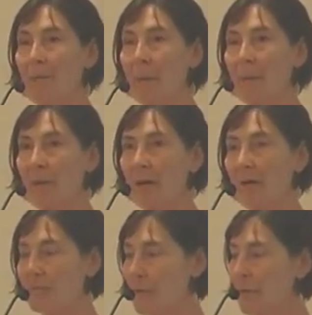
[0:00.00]
We
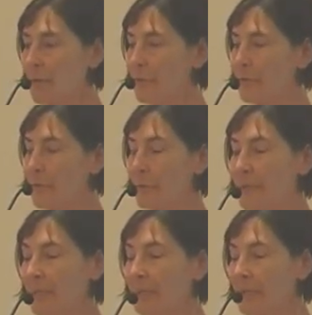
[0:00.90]
also felt we
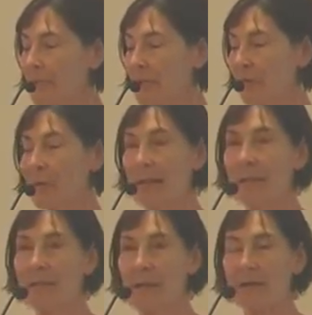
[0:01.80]
needed to
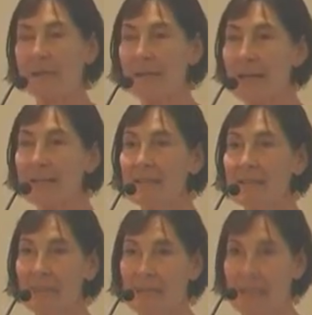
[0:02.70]
integrate our site
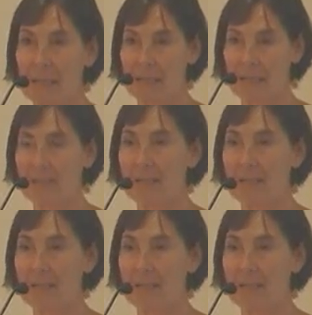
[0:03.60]
level data